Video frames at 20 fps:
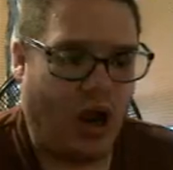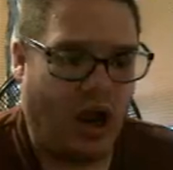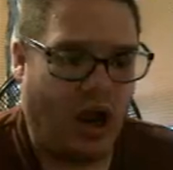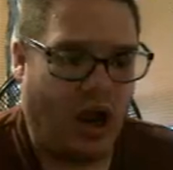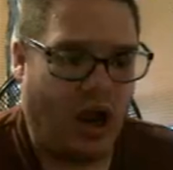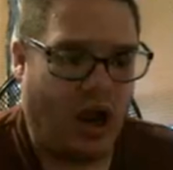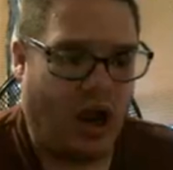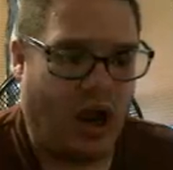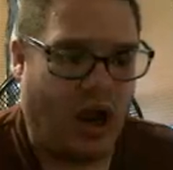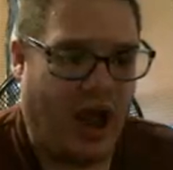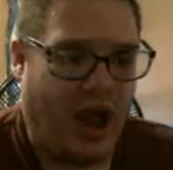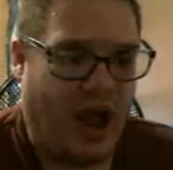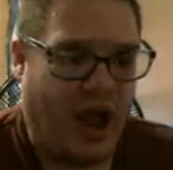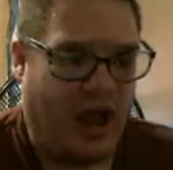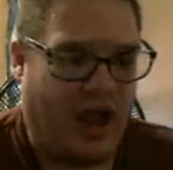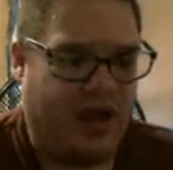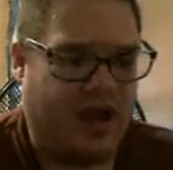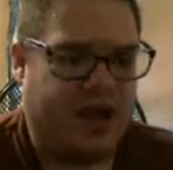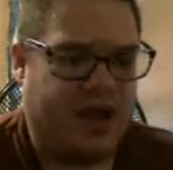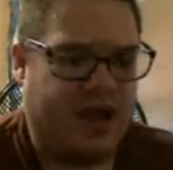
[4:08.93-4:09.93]

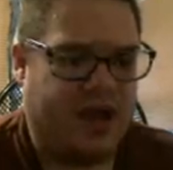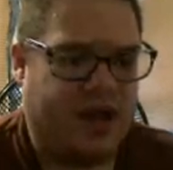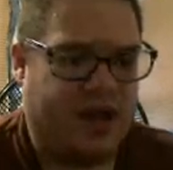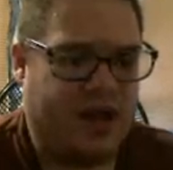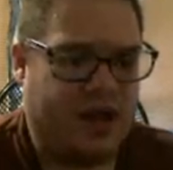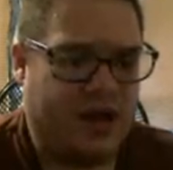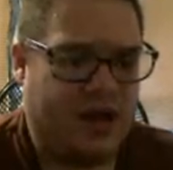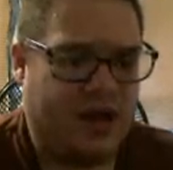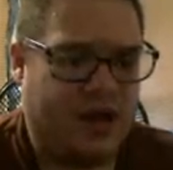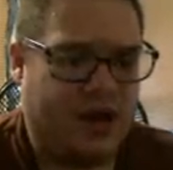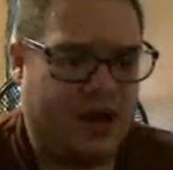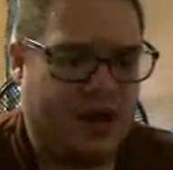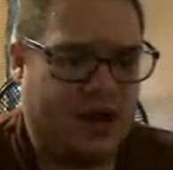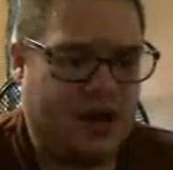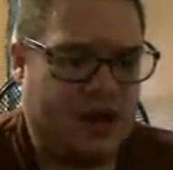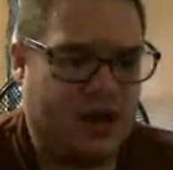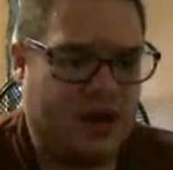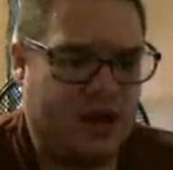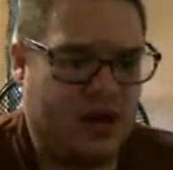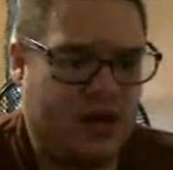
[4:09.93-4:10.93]
Hi?
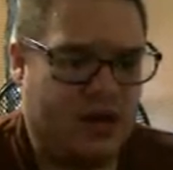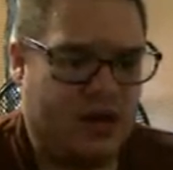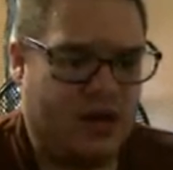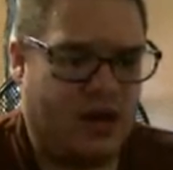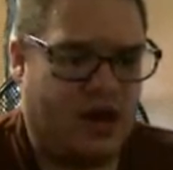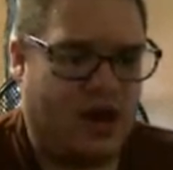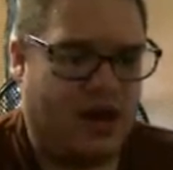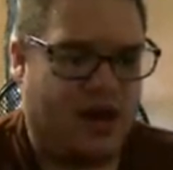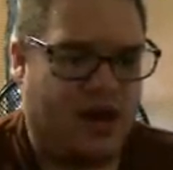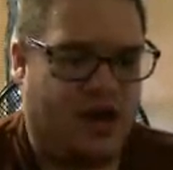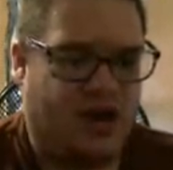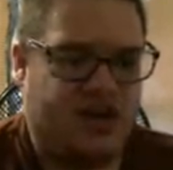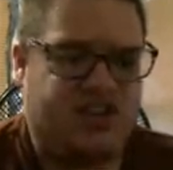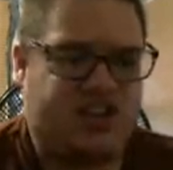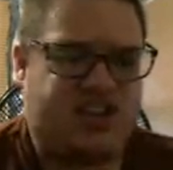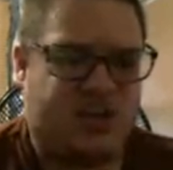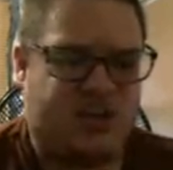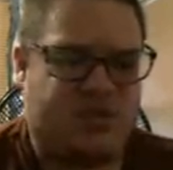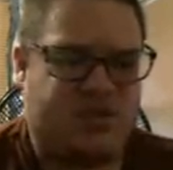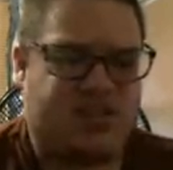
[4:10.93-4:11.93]
I heard
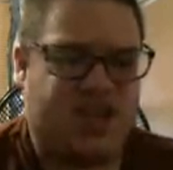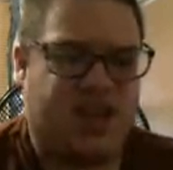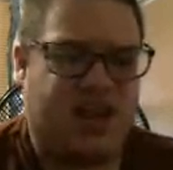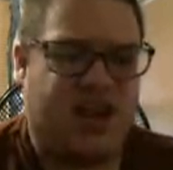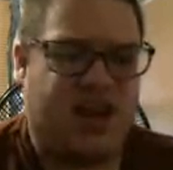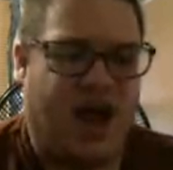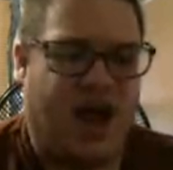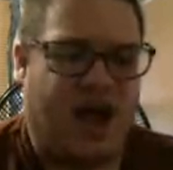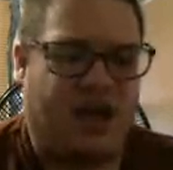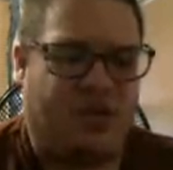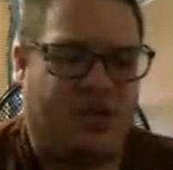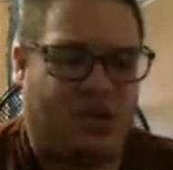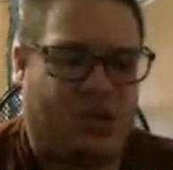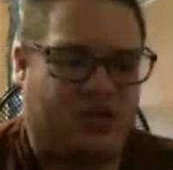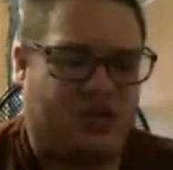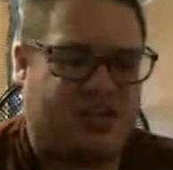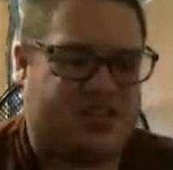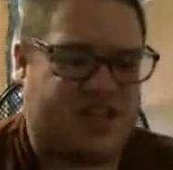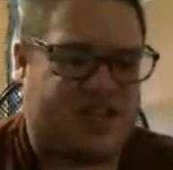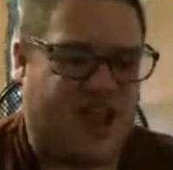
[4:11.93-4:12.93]
someone saying hi
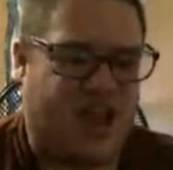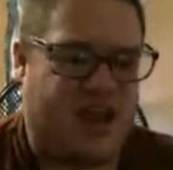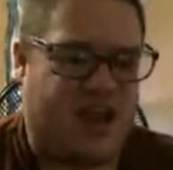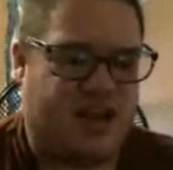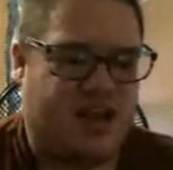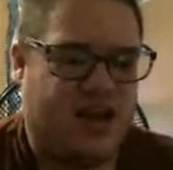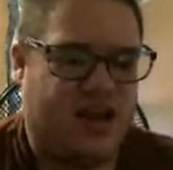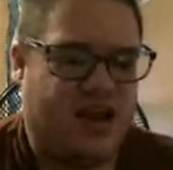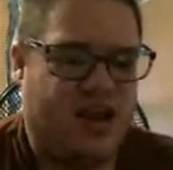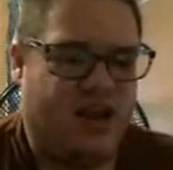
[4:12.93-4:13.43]
throughout the static.